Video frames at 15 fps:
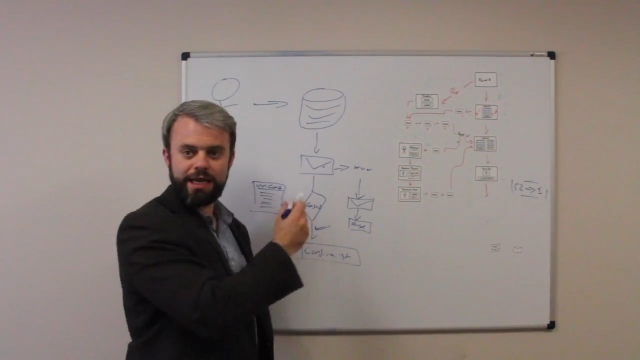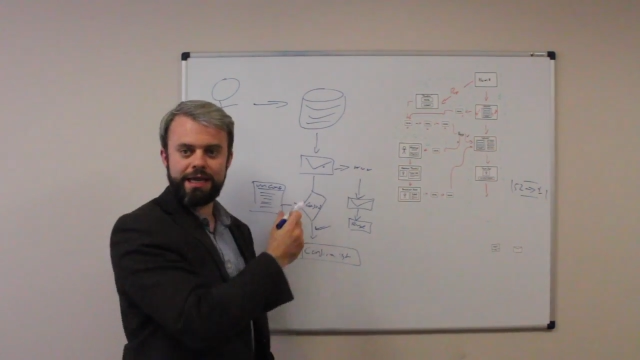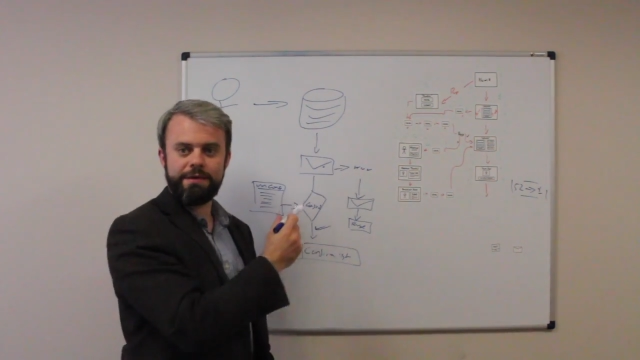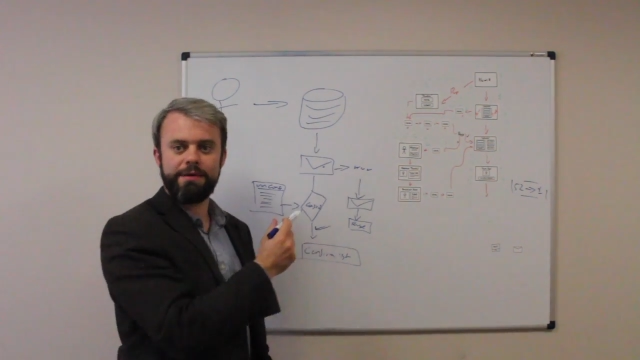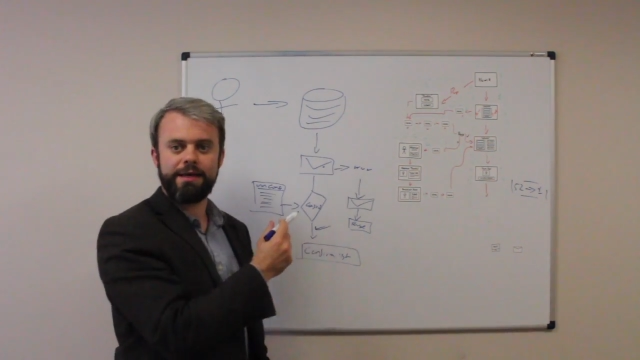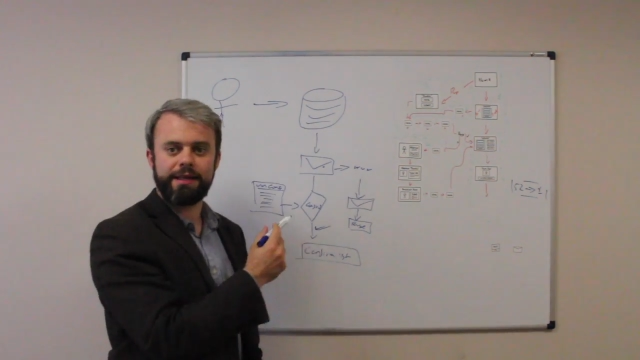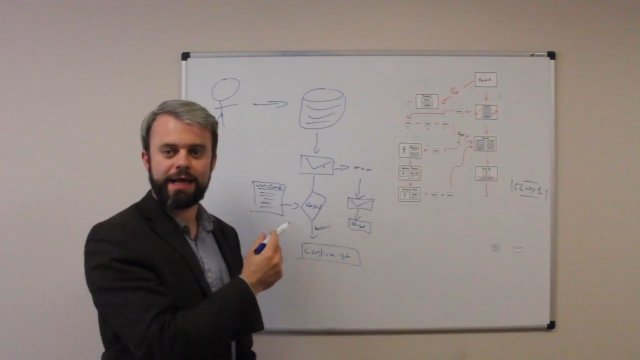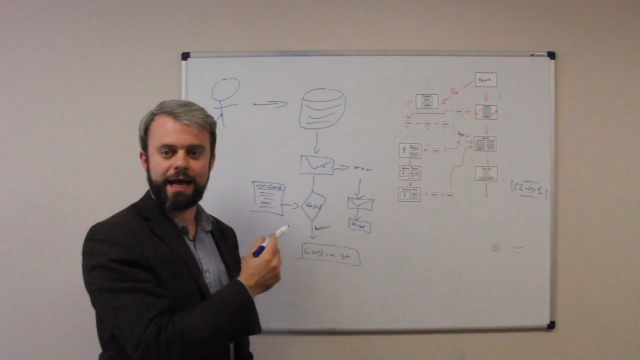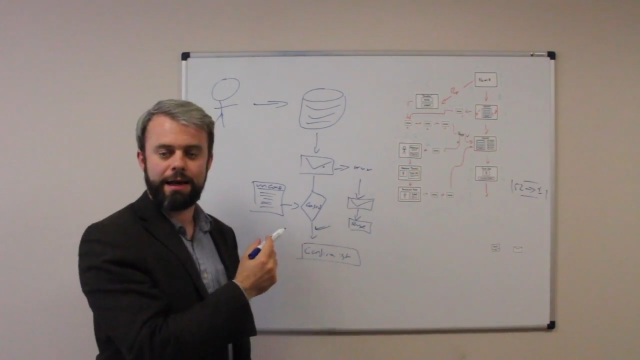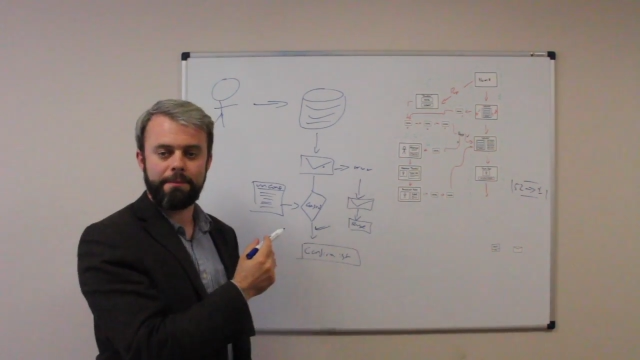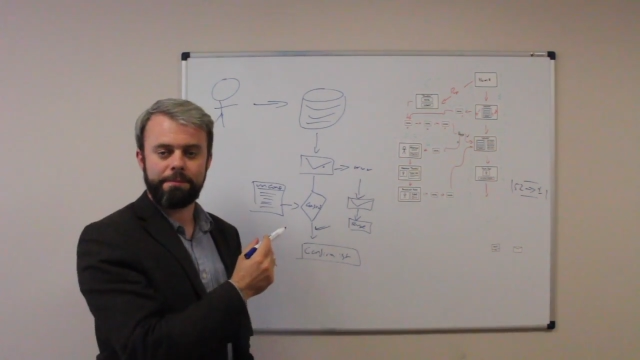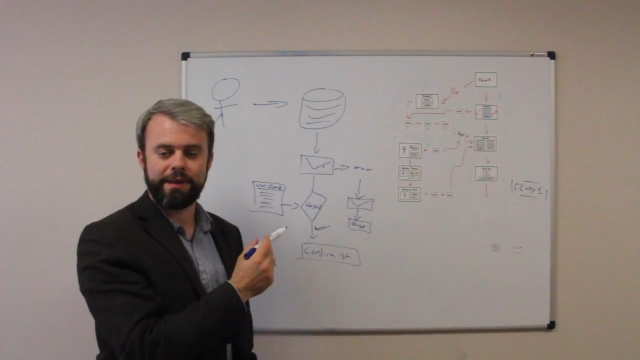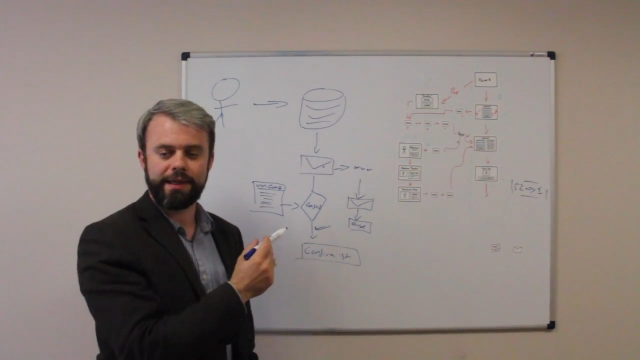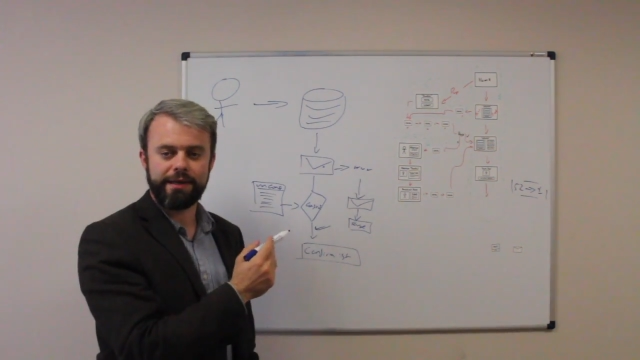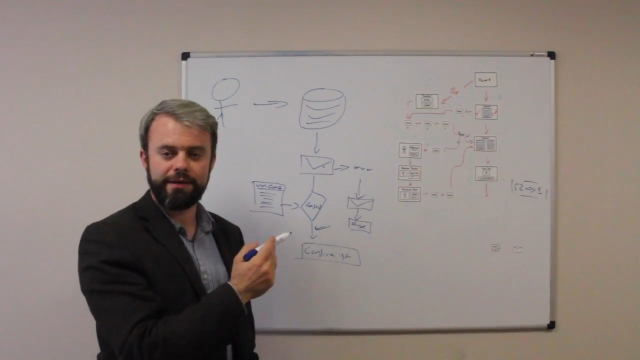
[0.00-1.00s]
email
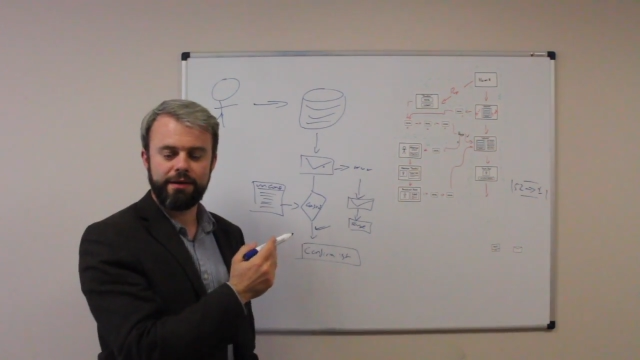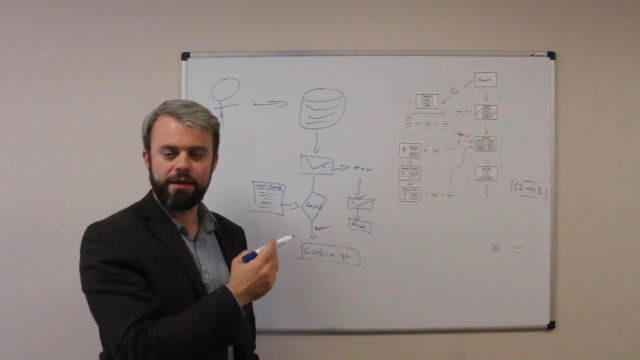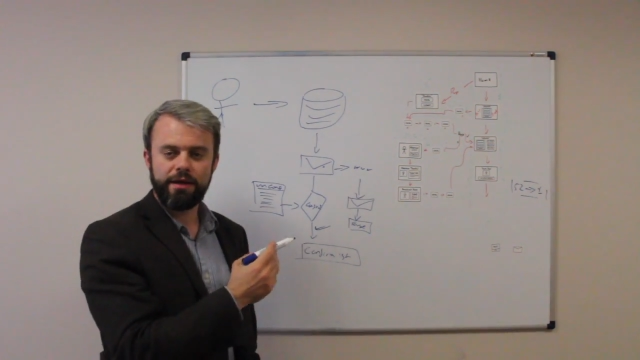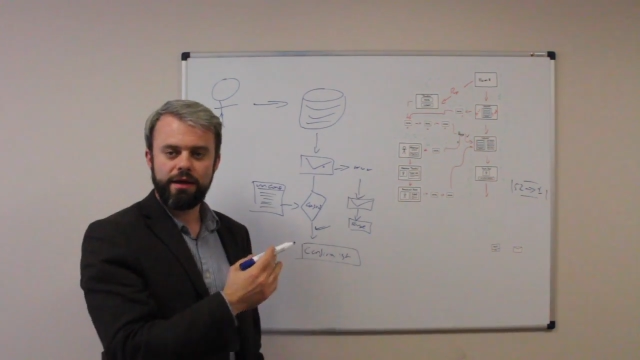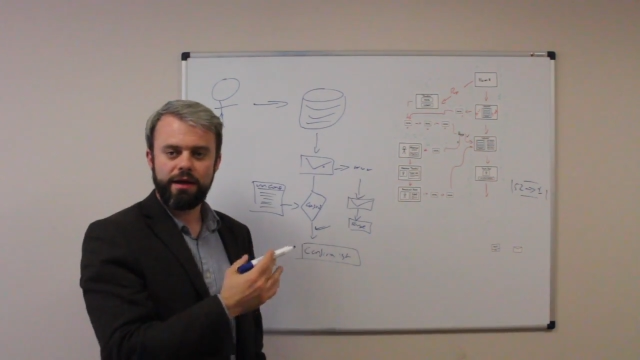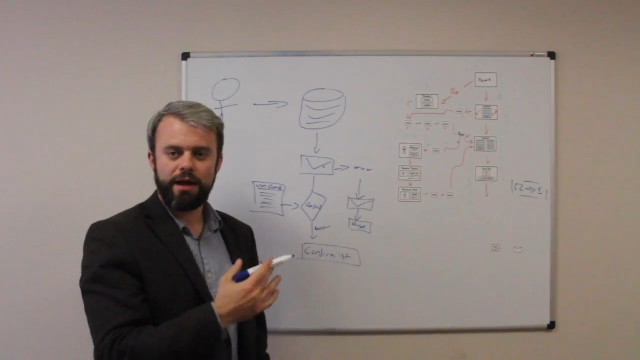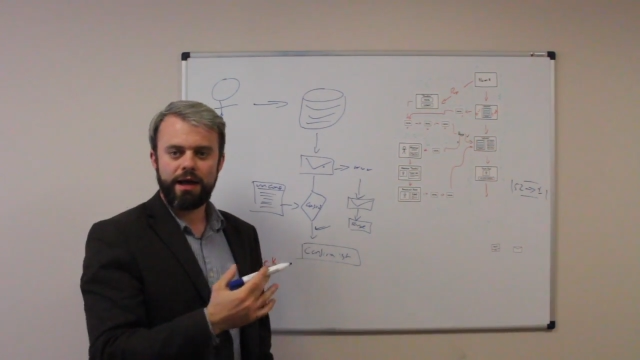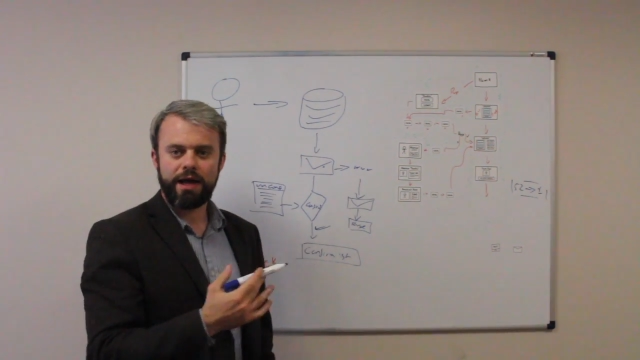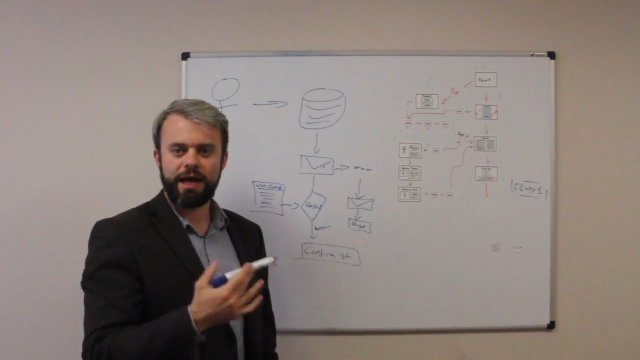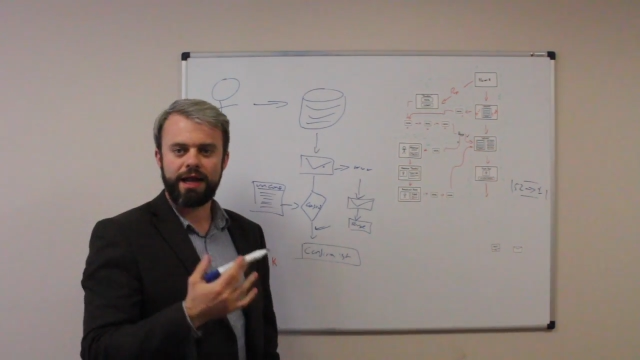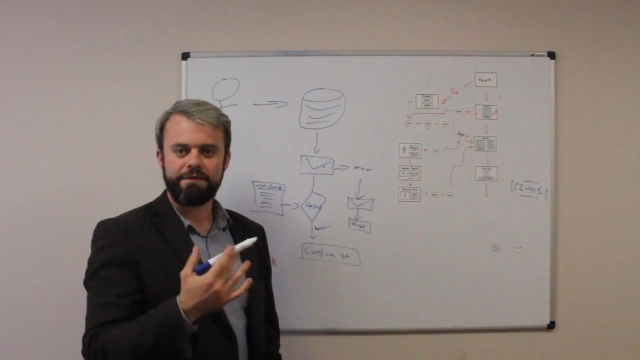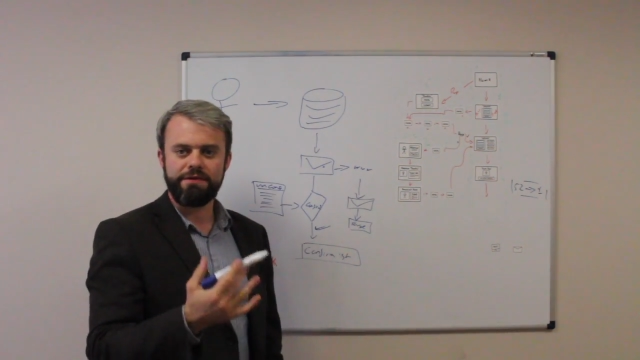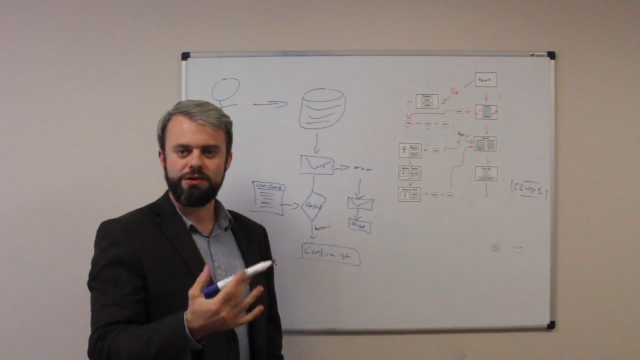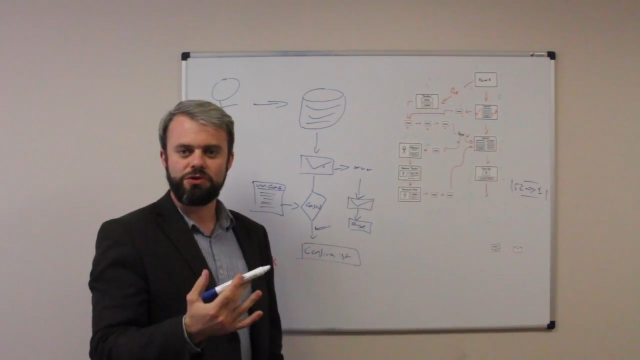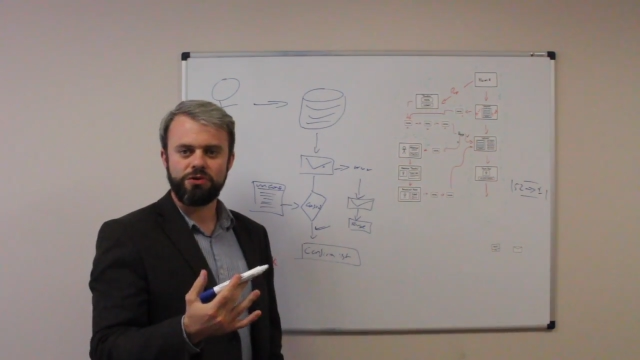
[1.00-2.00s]
campaign,
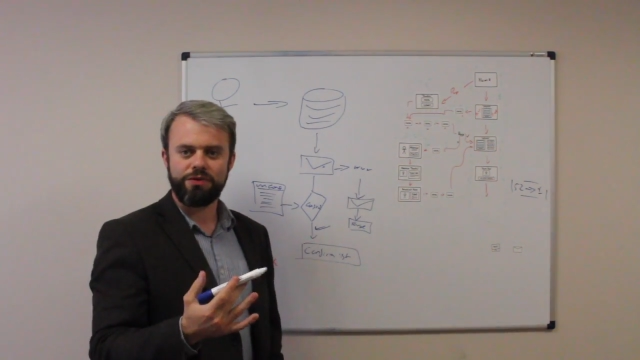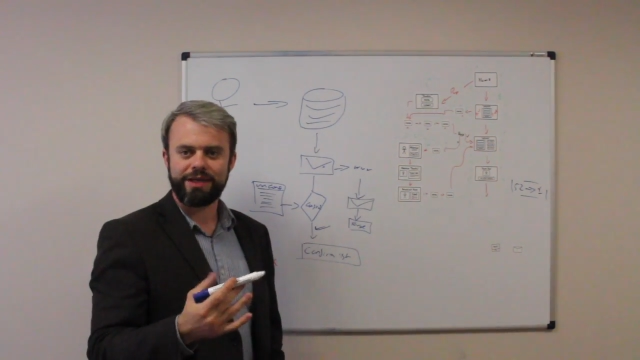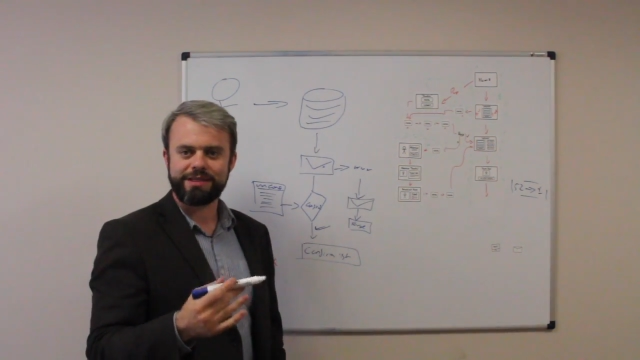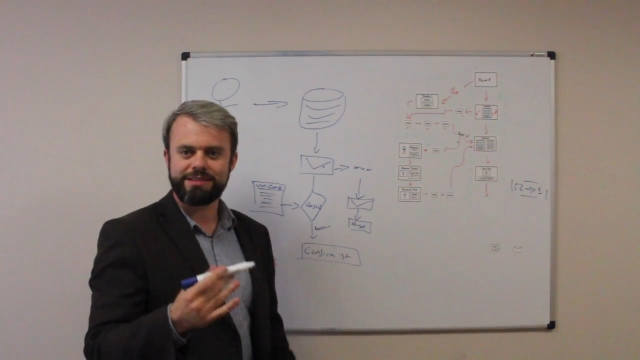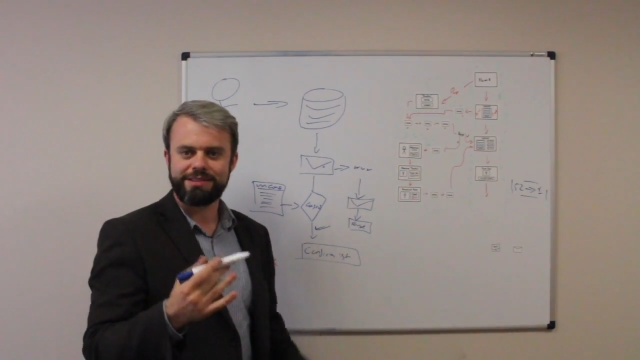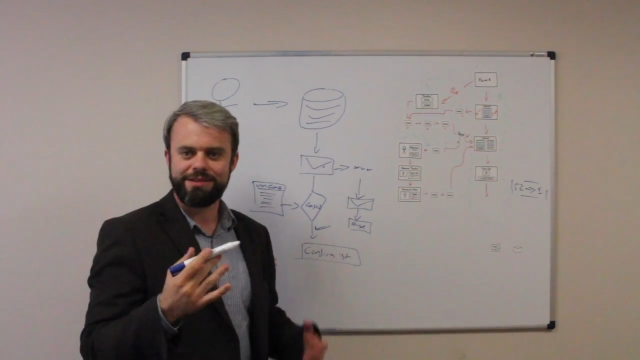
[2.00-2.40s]
and if you do this